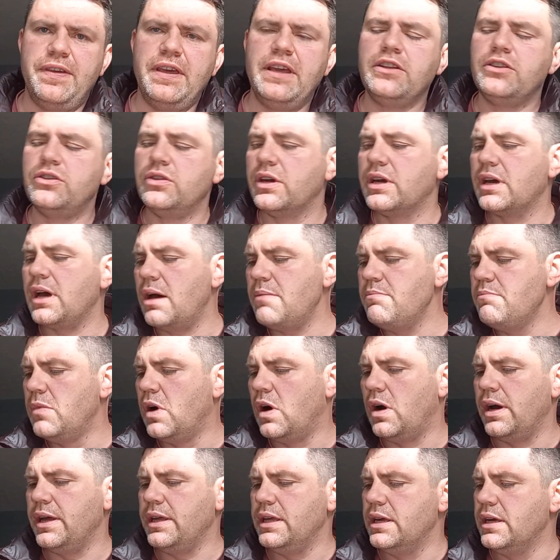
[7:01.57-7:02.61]
thing to come
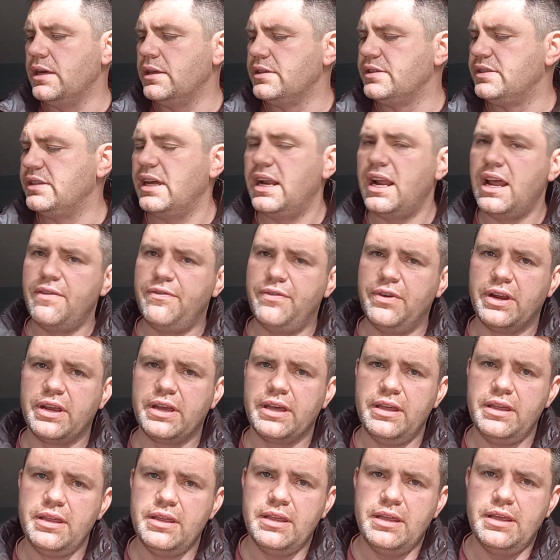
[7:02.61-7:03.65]
by here in South
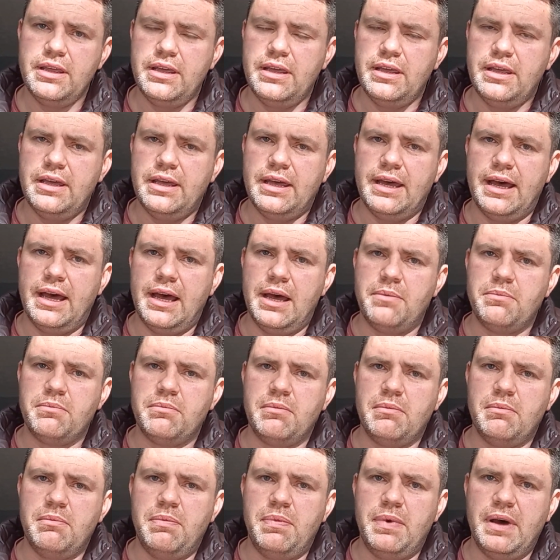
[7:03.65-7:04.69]
Africa,
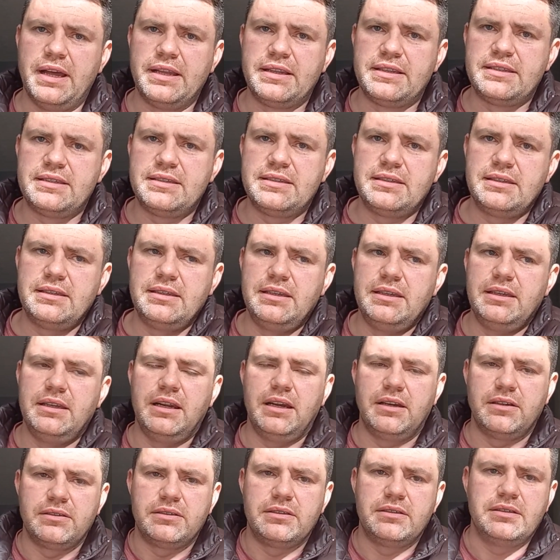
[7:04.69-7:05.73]
but you
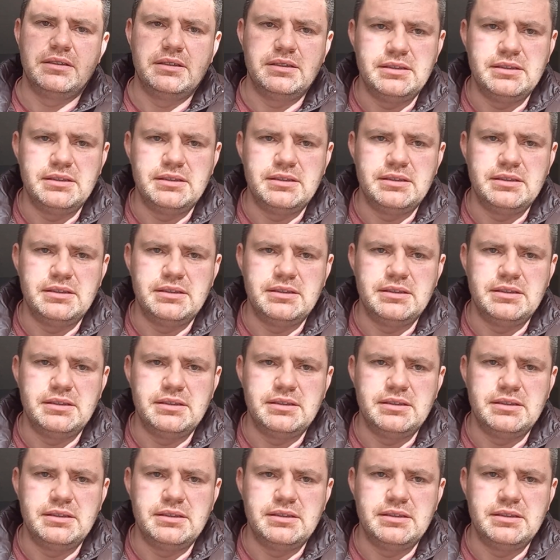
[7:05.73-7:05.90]
know,